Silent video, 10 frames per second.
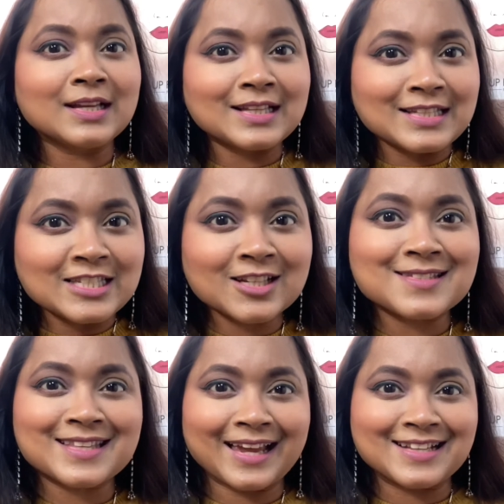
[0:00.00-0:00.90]
just
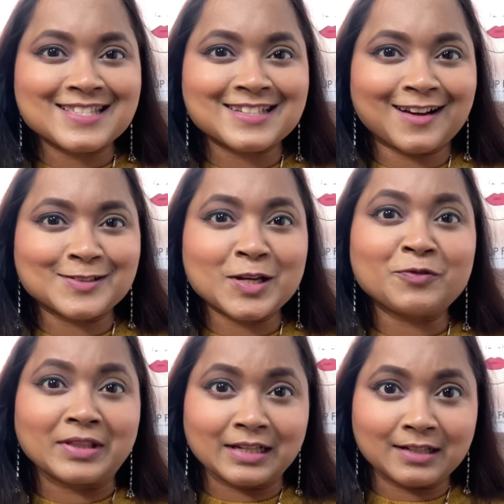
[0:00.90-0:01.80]
get started with
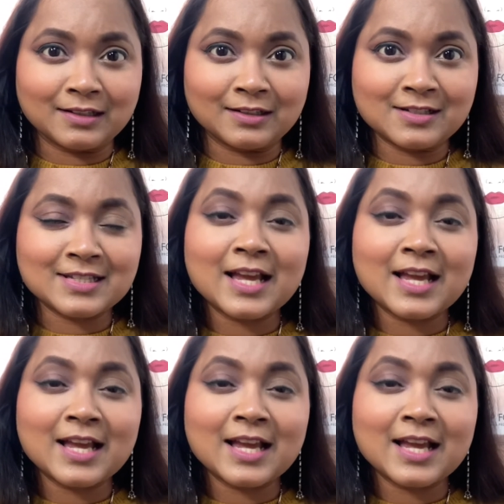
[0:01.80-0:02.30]
the colors,